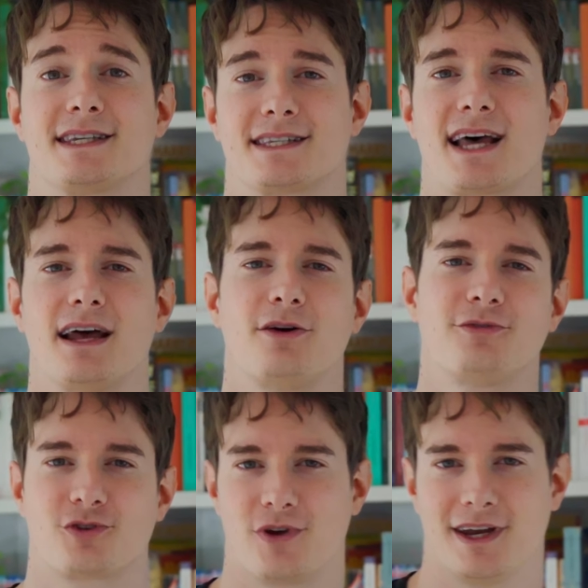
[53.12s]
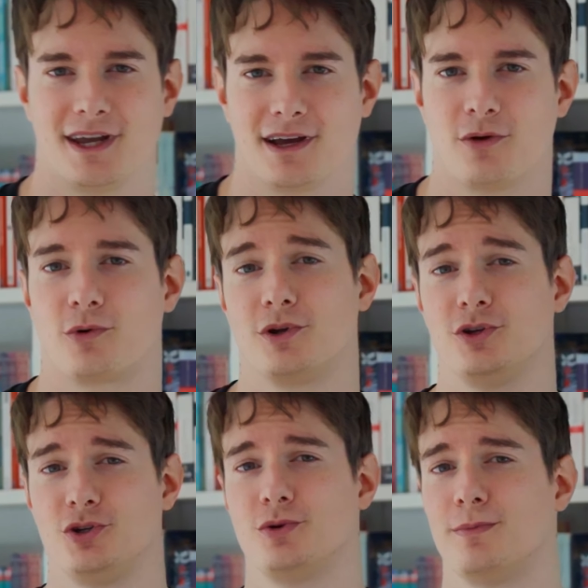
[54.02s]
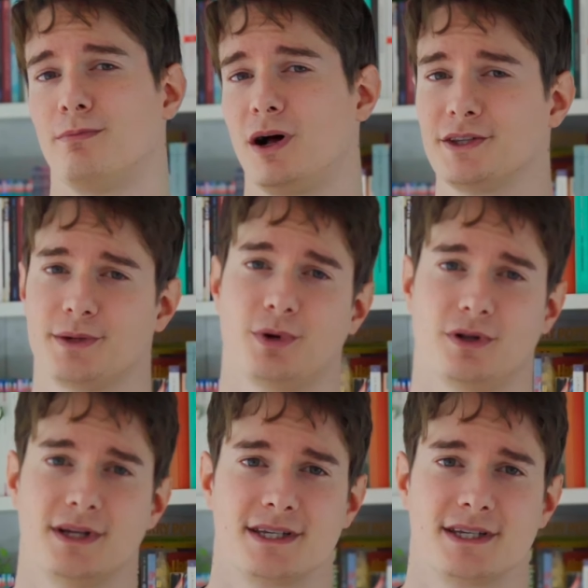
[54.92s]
a style of training where you do multiple